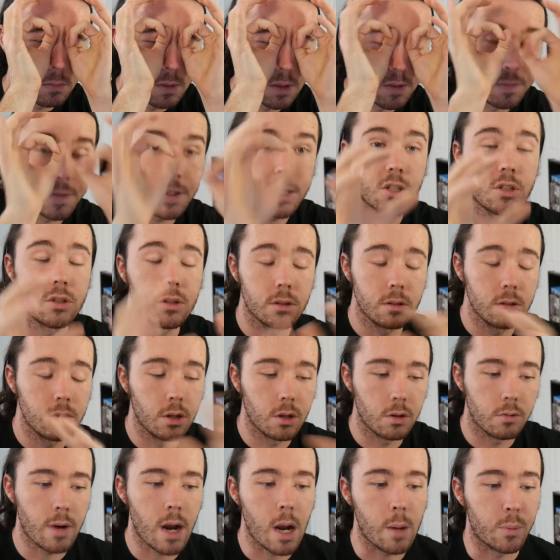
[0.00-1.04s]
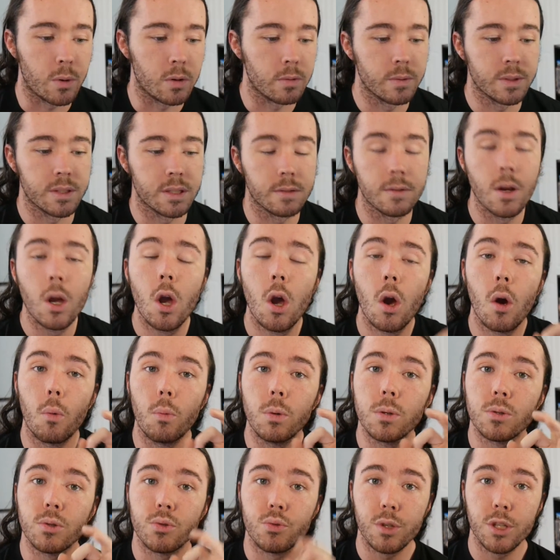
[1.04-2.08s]
featured, you know, rapper,
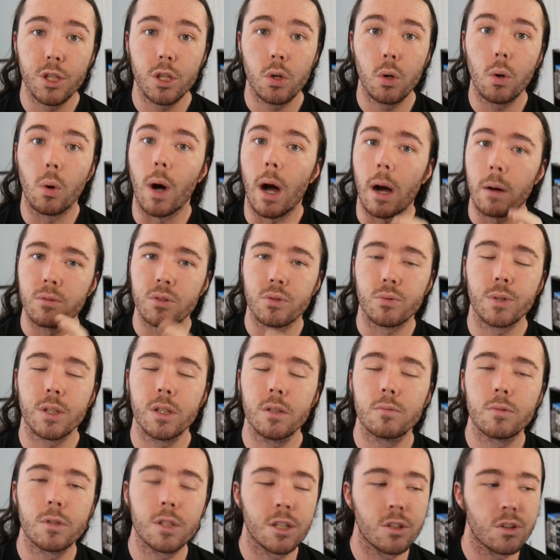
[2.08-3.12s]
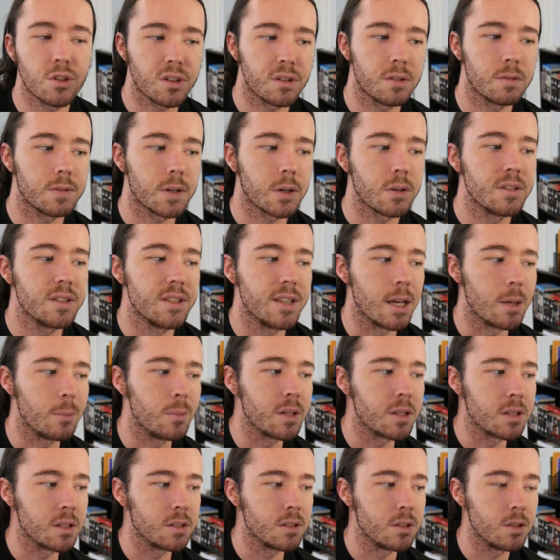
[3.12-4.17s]
which was really cool. I was really, really looking forward to that
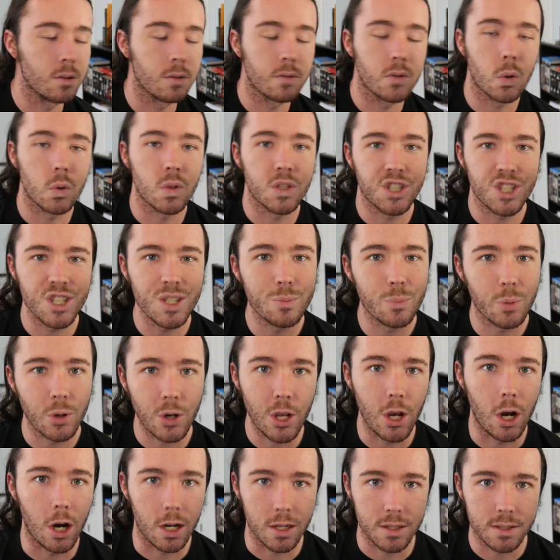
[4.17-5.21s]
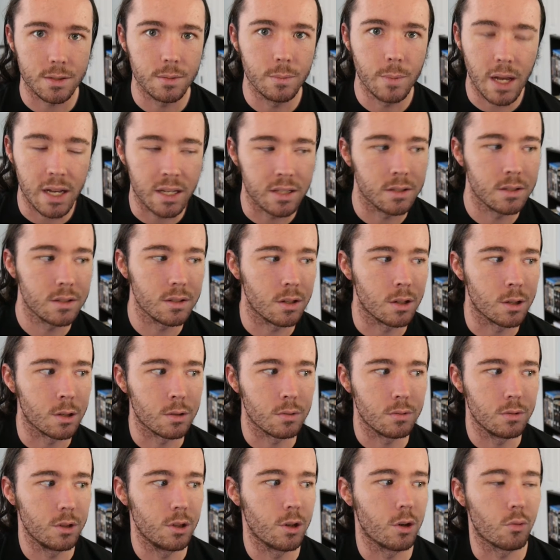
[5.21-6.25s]
because, you know, of course, she's pretty awesome as
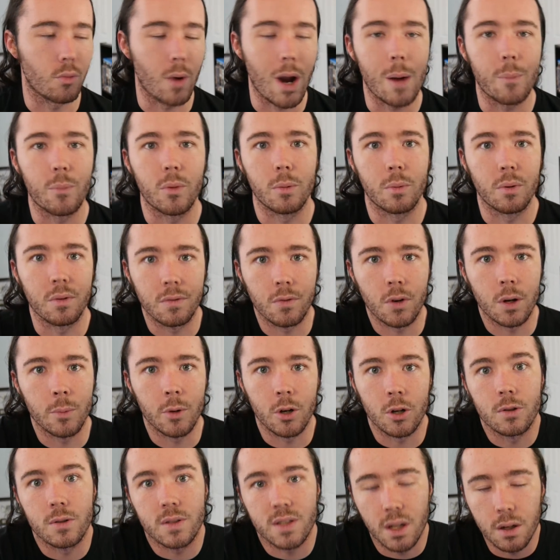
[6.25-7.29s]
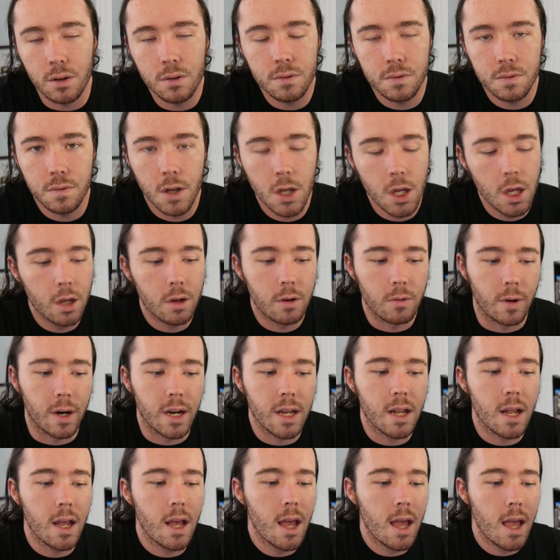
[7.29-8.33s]
a, you know, rapper and performer herself,
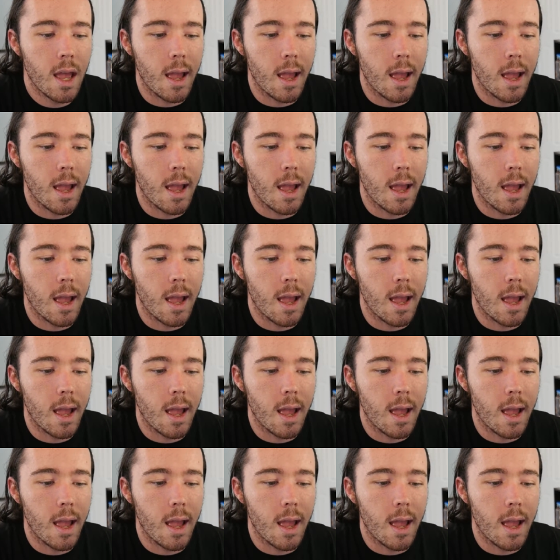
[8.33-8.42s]
right?